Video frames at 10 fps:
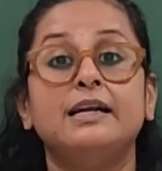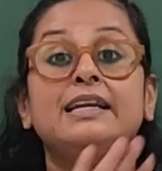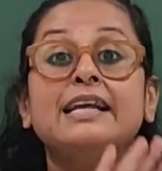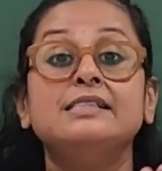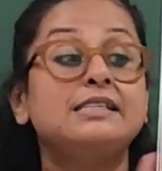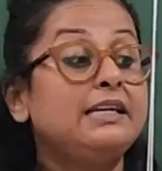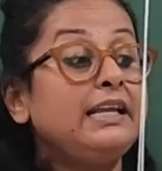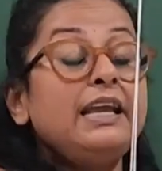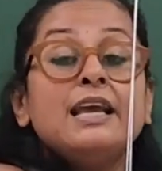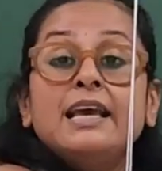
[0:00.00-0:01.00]
The
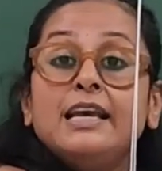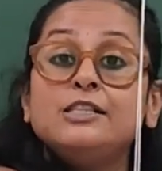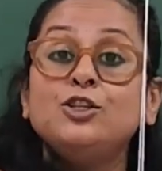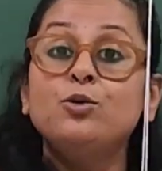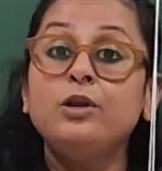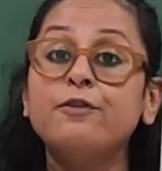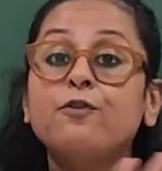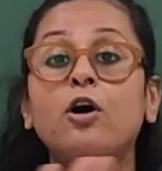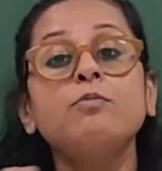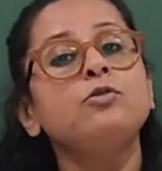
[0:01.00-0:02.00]
density is
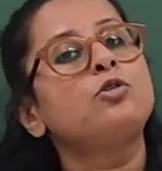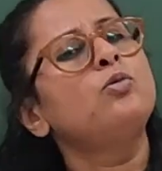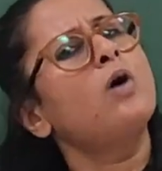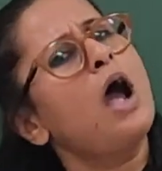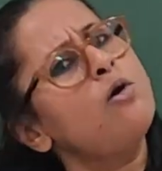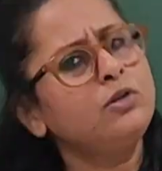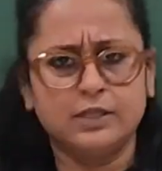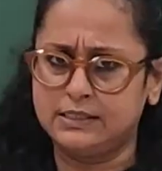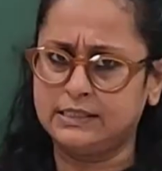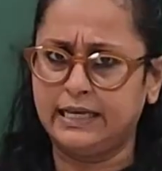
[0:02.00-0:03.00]
uniform throughout
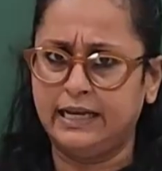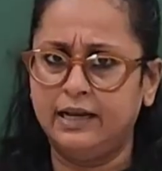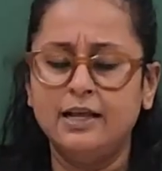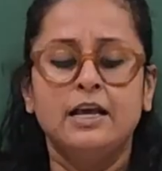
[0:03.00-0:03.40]
the scale.